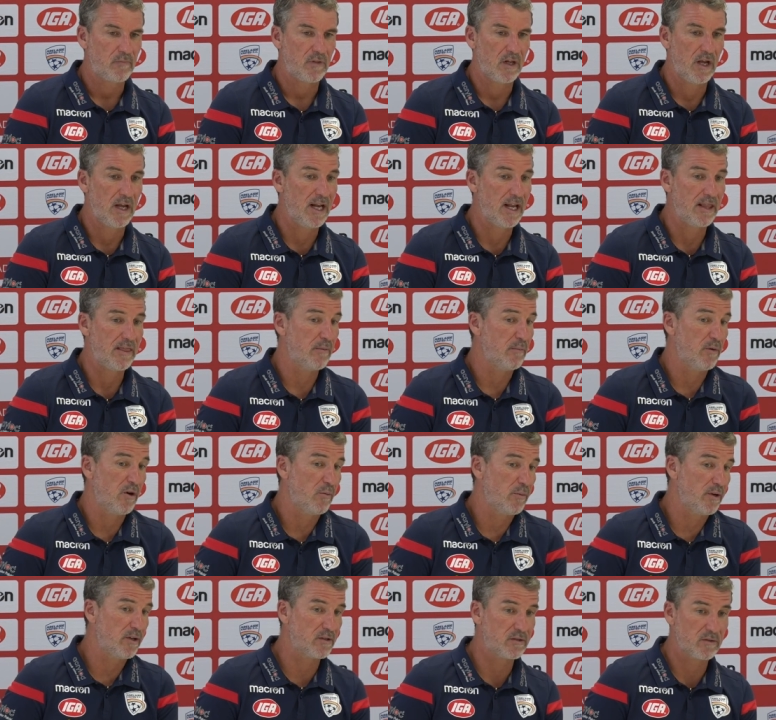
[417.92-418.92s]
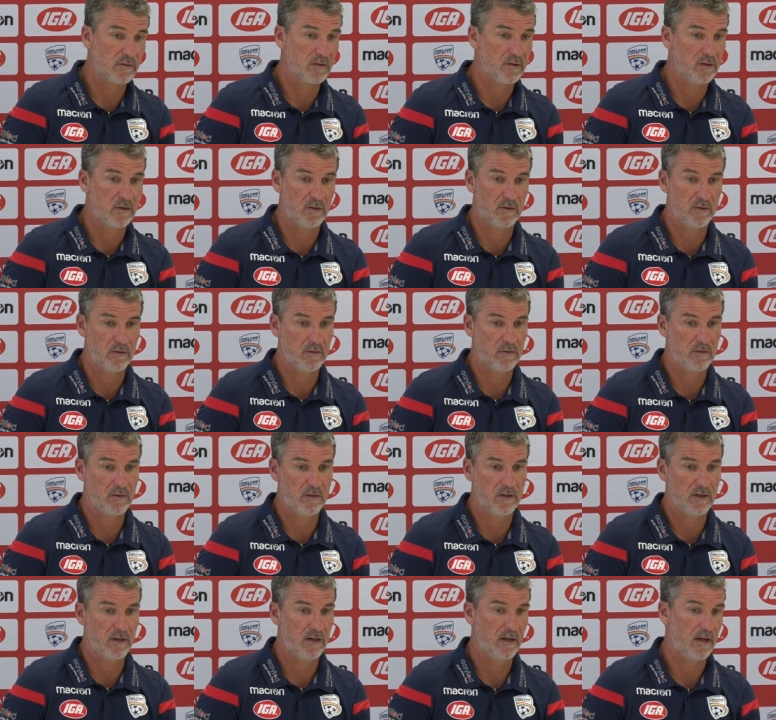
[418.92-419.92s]
and at the moment,
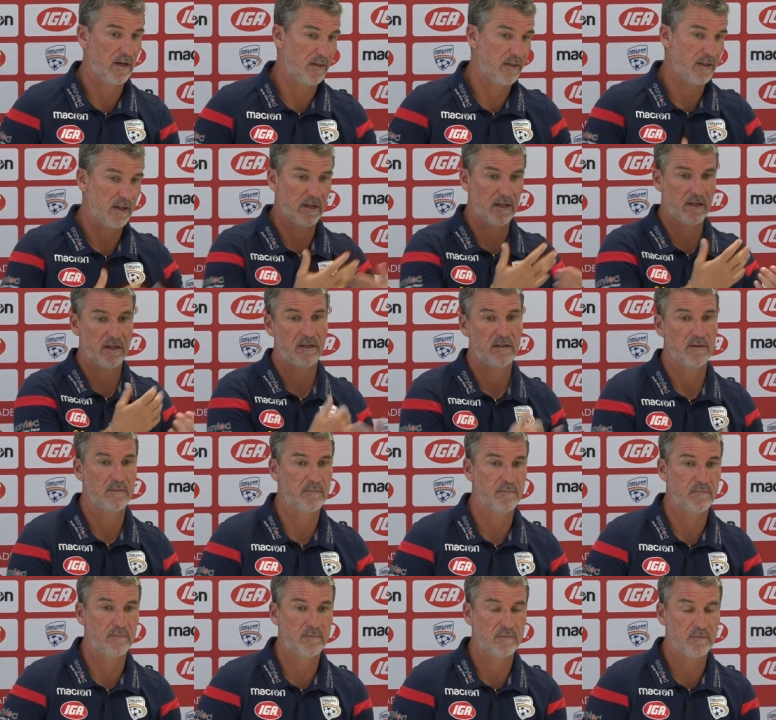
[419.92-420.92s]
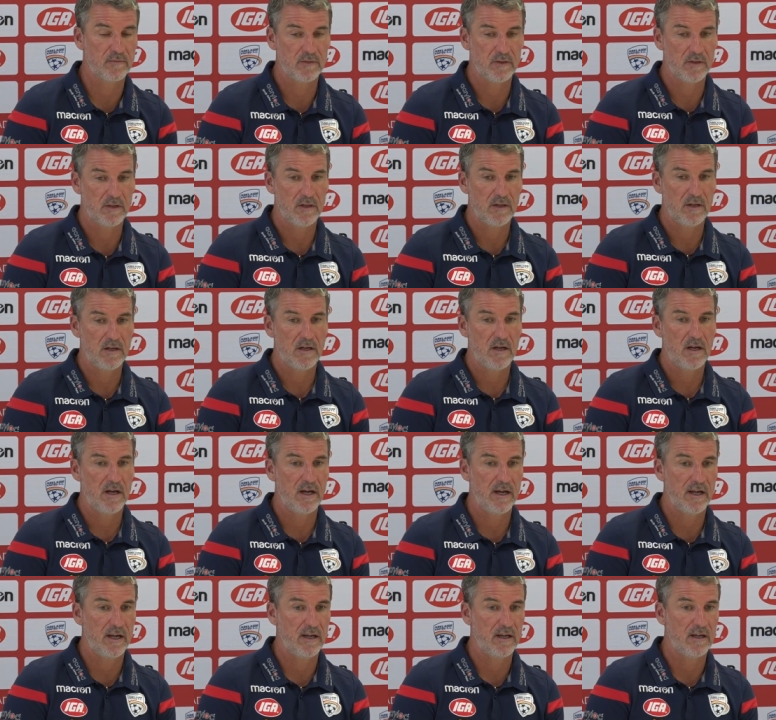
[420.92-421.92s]
I think
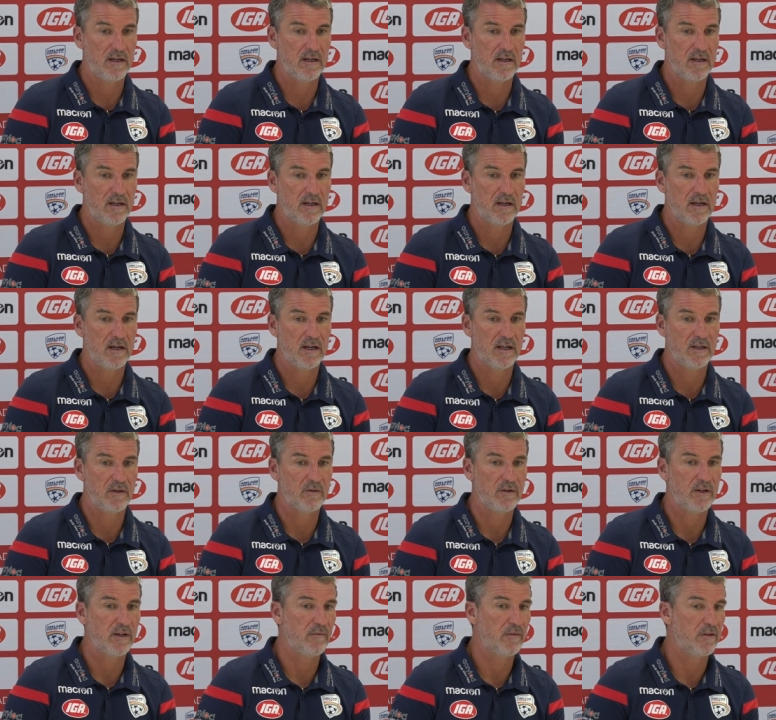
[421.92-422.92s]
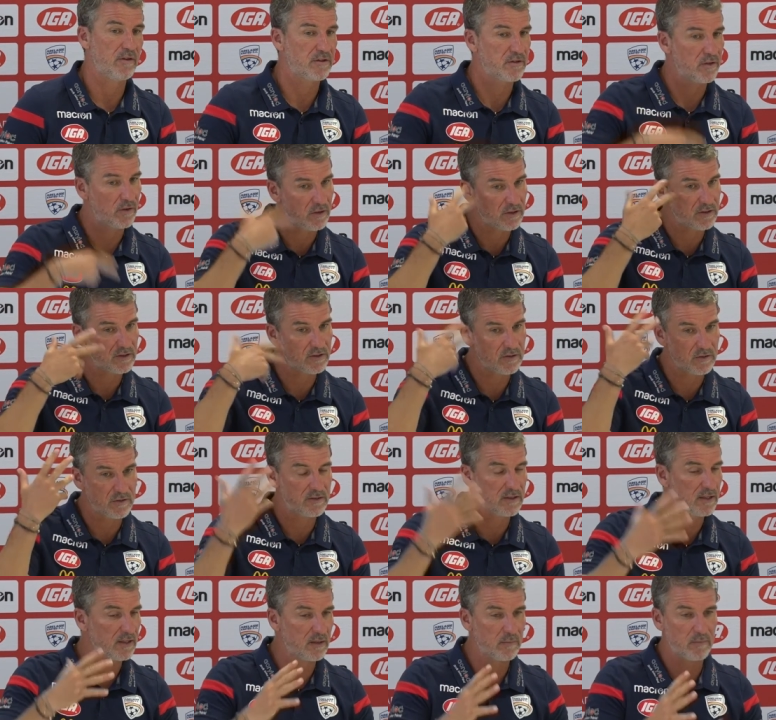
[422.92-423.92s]
I don't have the thoughts to
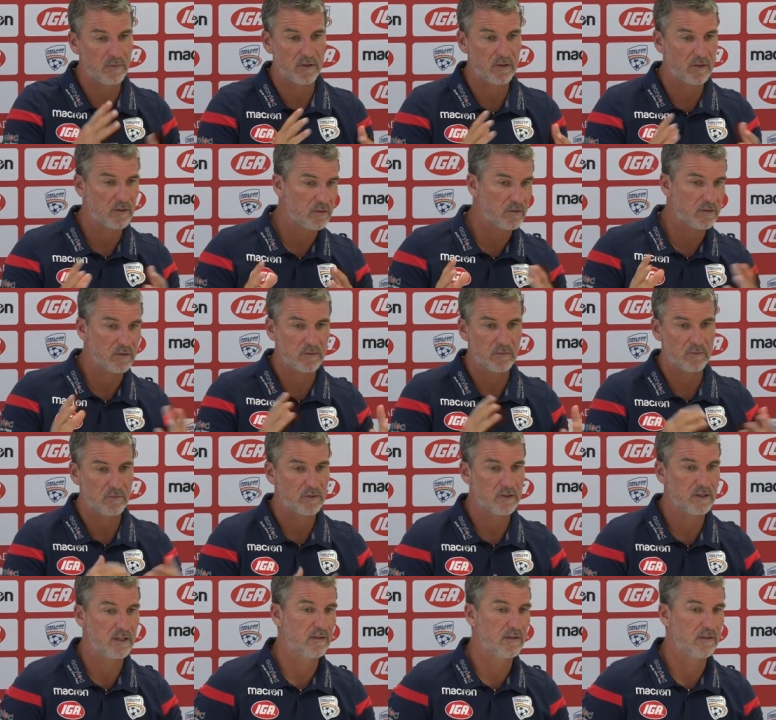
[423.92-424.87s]
think about what I